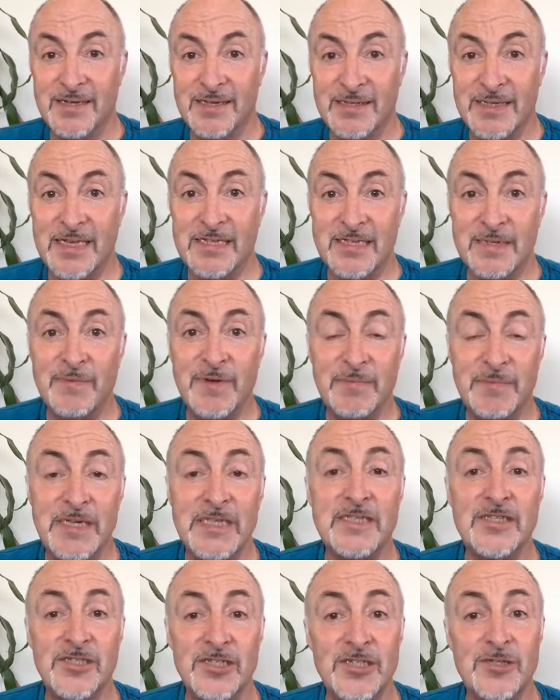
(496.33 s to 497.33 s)
that simply
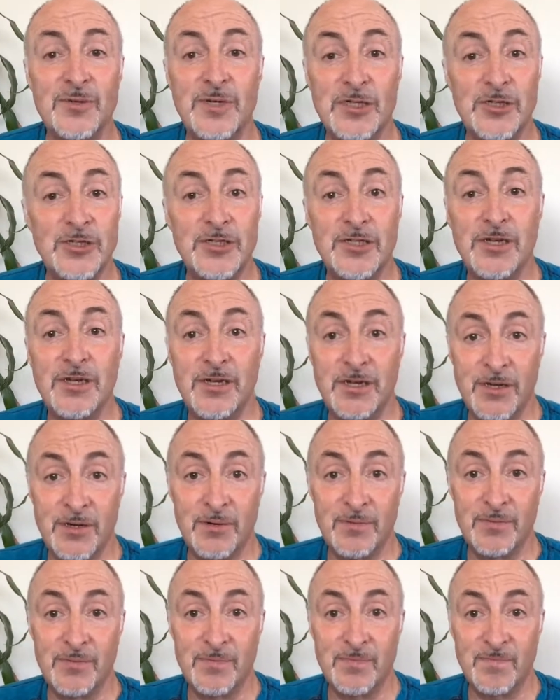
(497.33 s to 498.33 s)
means that she's not interested in
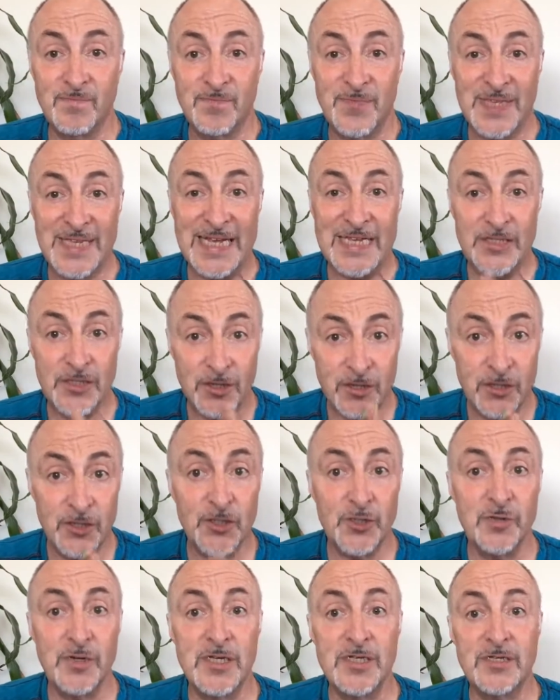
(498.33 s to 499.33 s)
you. That's her
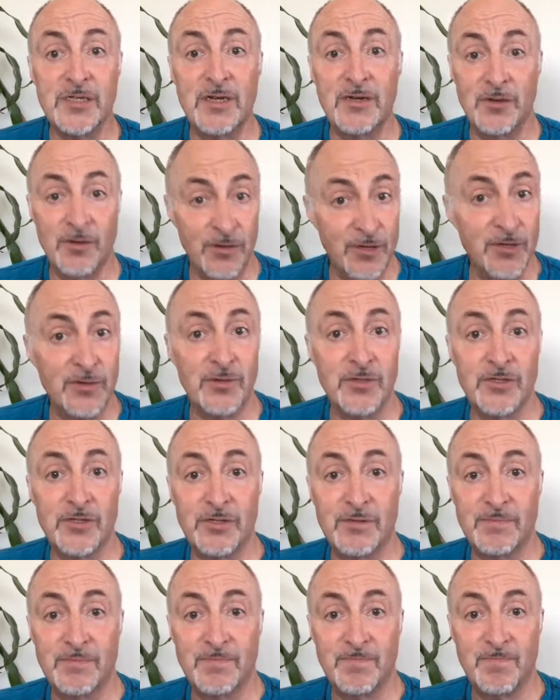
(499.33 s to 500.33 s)
choice, not
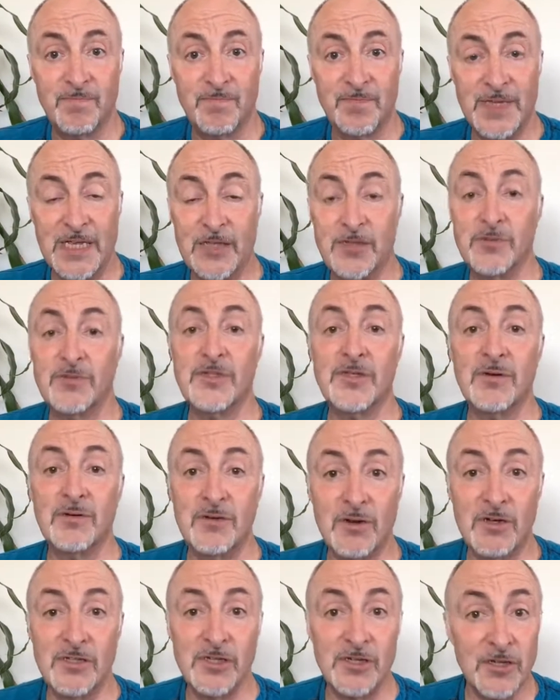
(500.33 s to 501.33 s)
yours. It's also
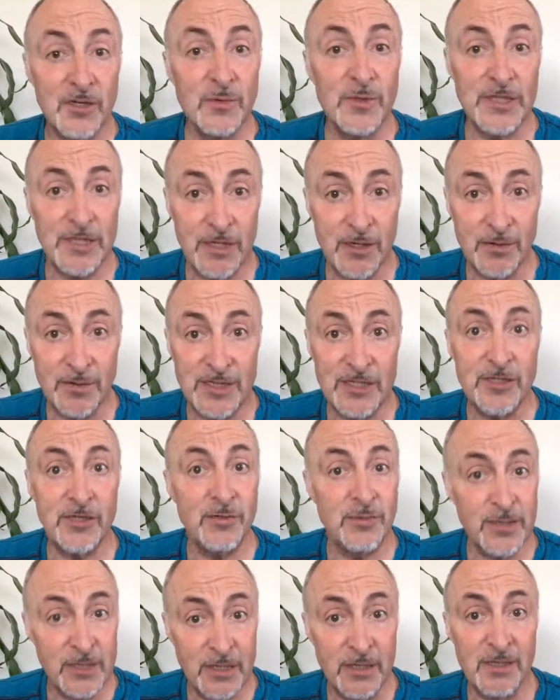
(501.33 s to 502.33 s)
not to do with you, it's to
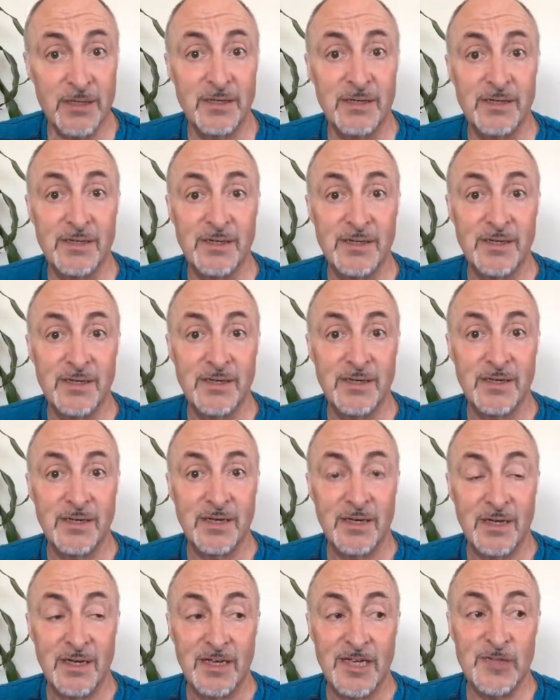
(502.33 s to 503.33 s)
do with her.
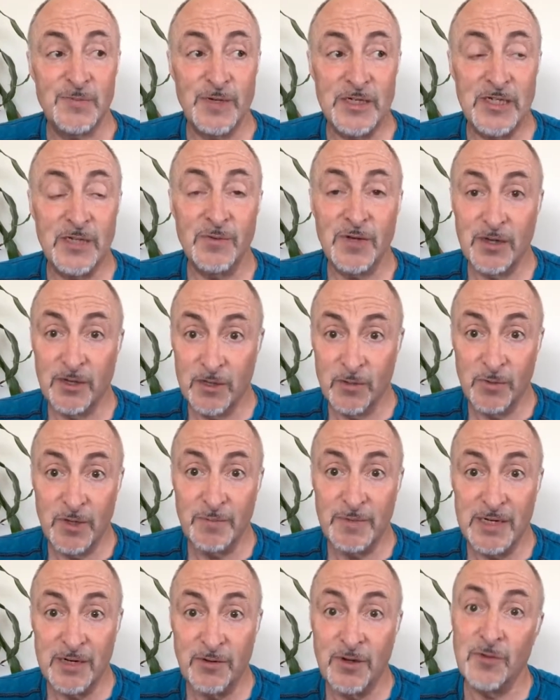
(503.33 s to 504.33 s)
Especially when a lot of
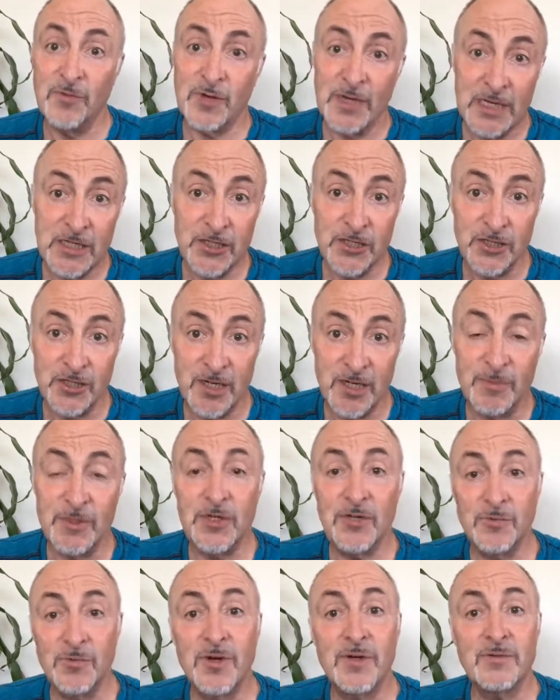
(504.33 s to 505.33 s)
women are in a relationship
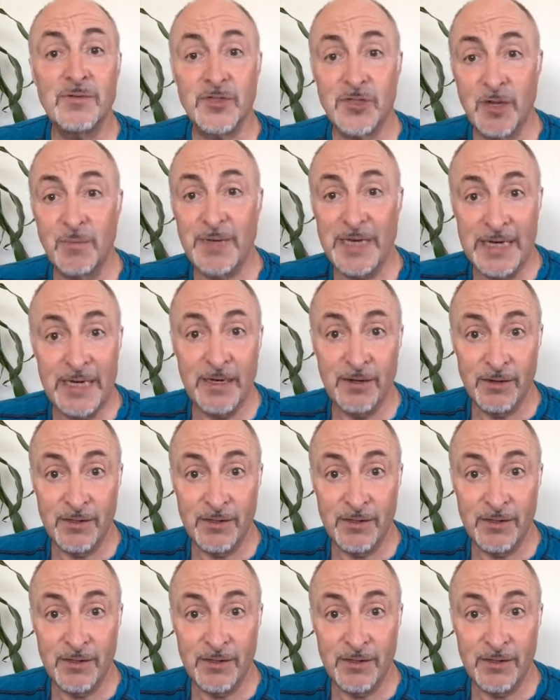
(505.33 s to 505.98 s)
and you won't stop hitting